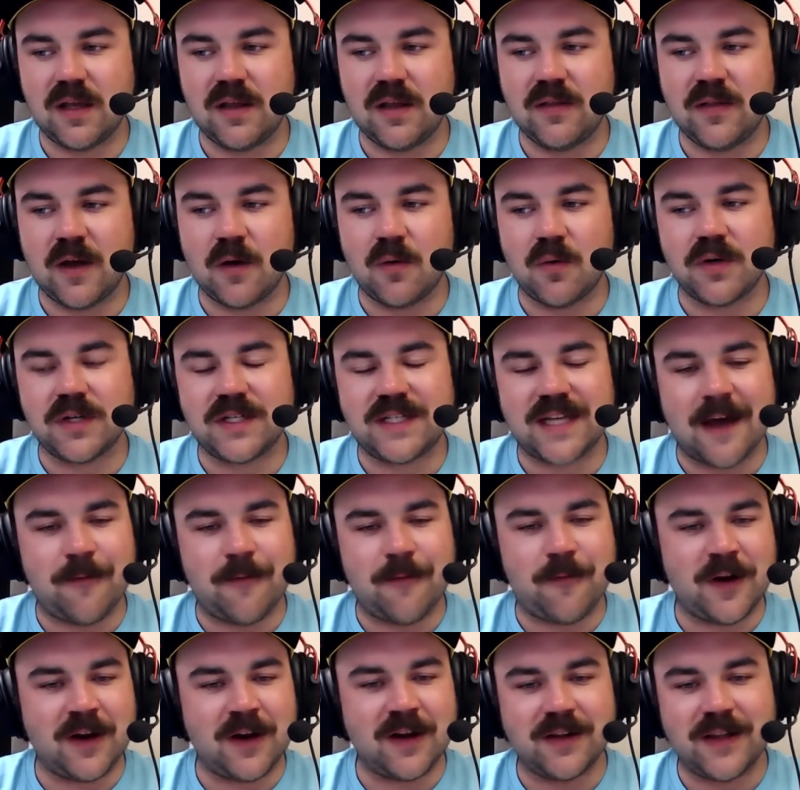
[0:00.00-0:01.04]
were
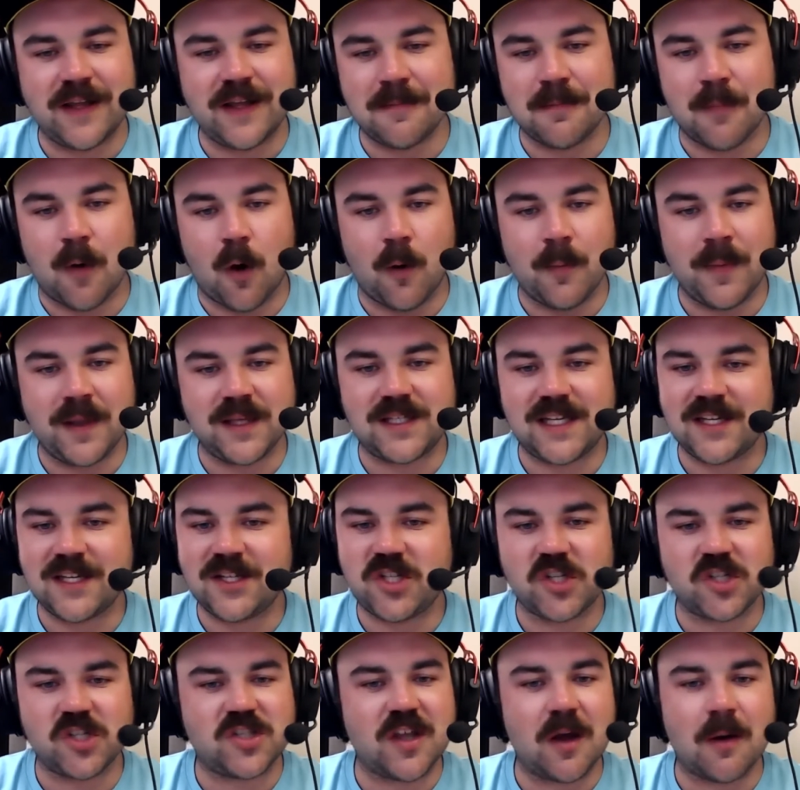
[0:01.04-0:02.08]
definitely moments. It's
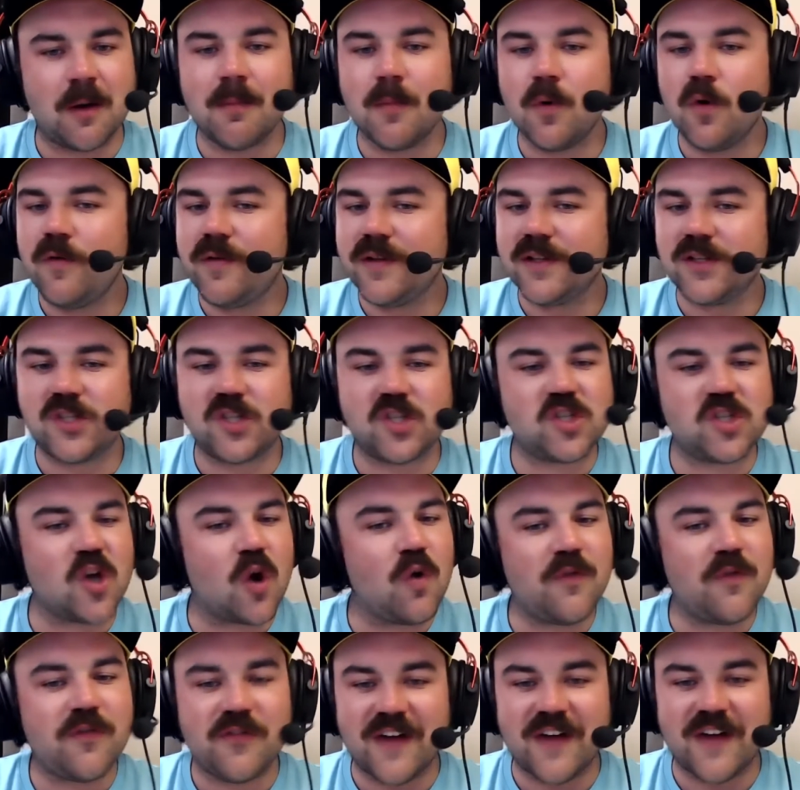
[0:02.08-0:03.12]
just they're moving
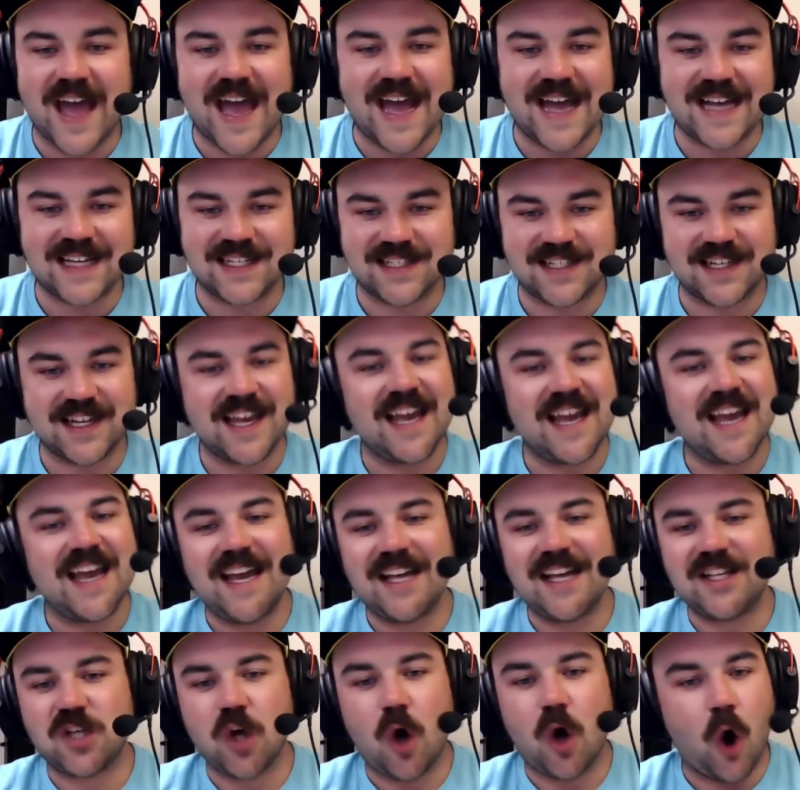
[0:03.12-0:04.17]
so fast.
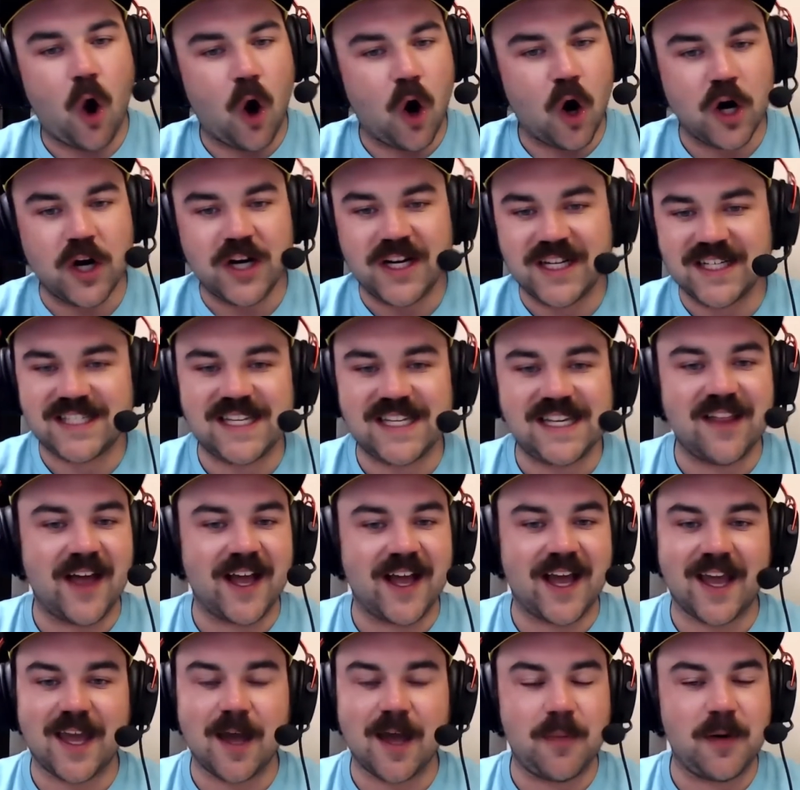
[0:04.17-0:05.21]
It's hard to see. Like
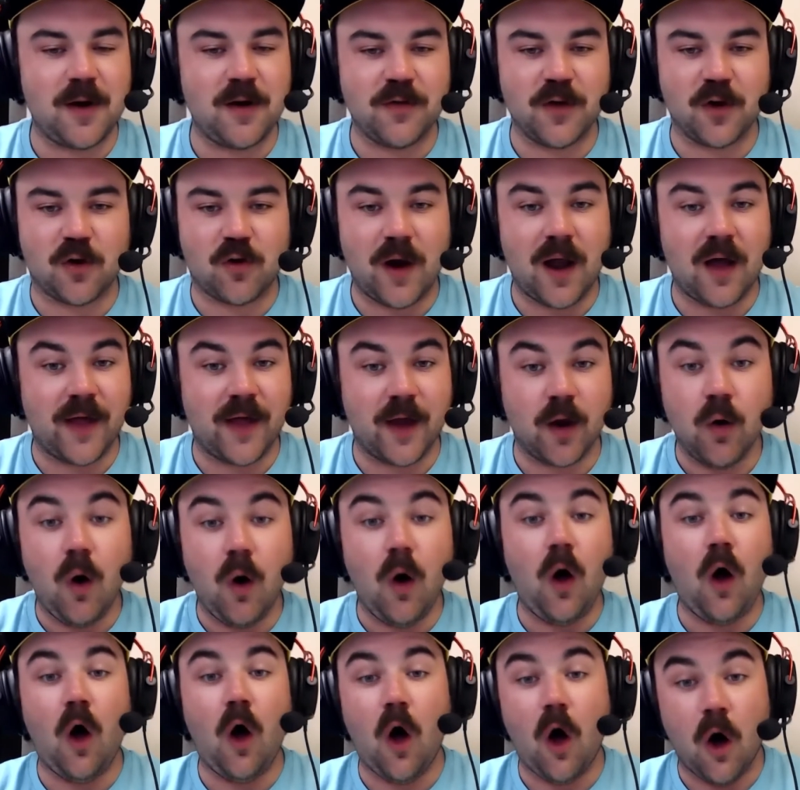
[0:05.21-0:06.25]
I kept hearing the crowd like,
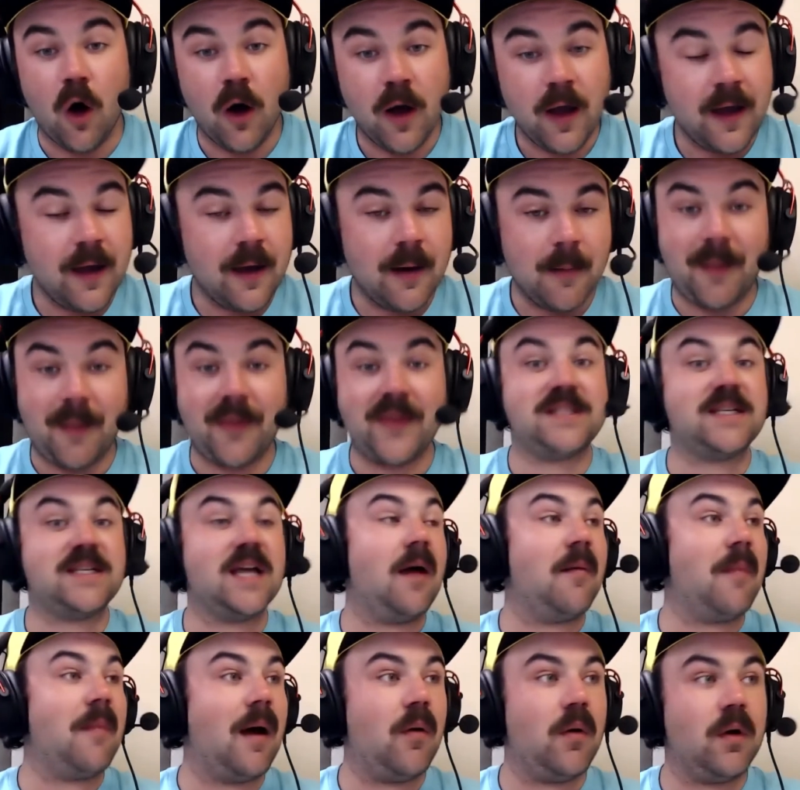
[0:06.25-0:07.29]
whoa. By the
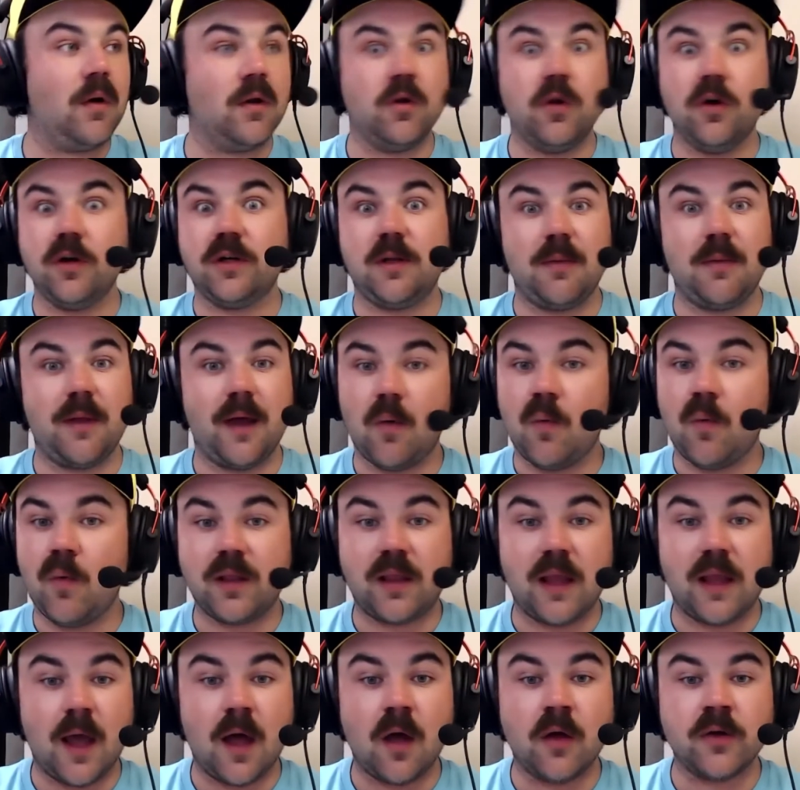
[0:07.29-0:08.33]
time I would look to be like, what
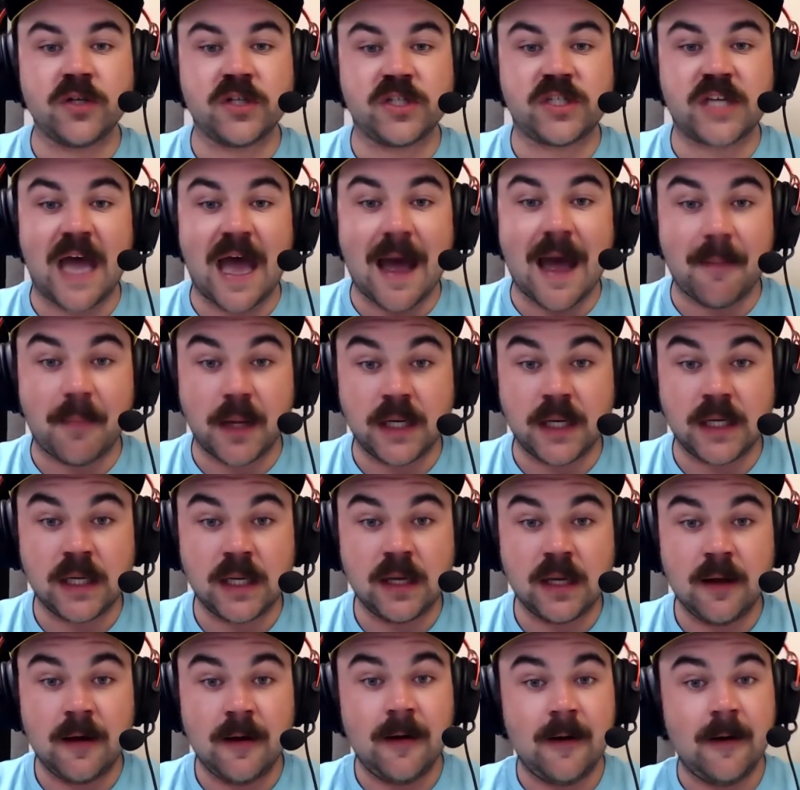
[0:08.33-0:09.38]
the hell just happened?
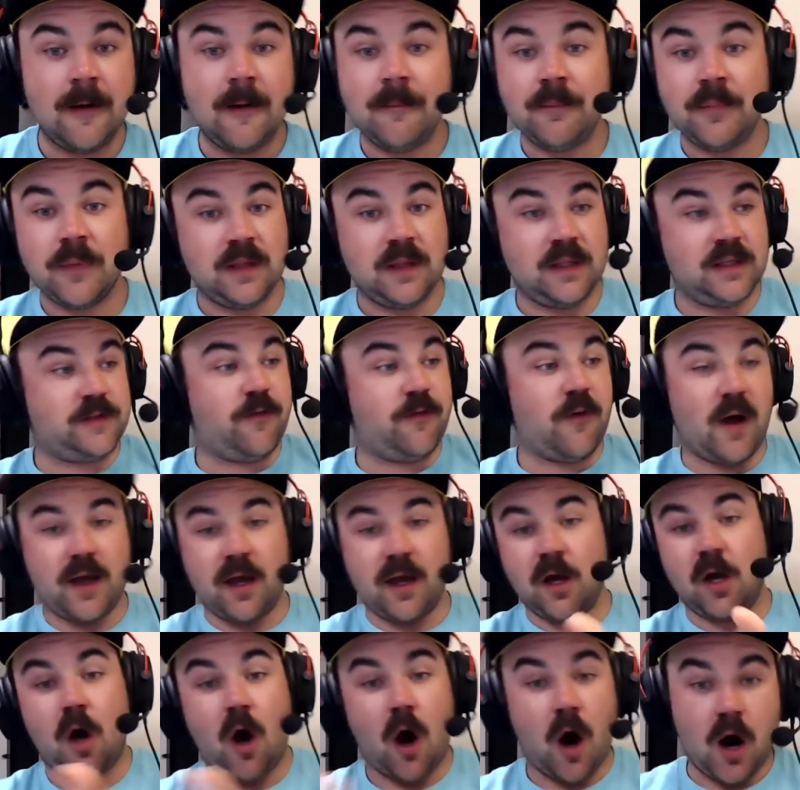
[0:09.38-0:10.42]
These
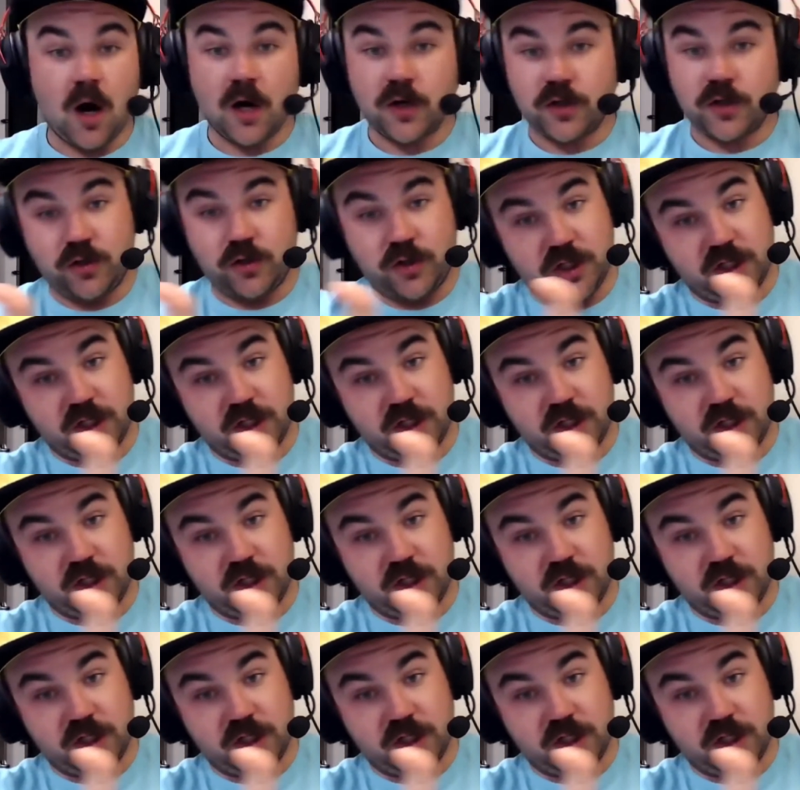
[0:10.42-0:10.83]
fucking cars are just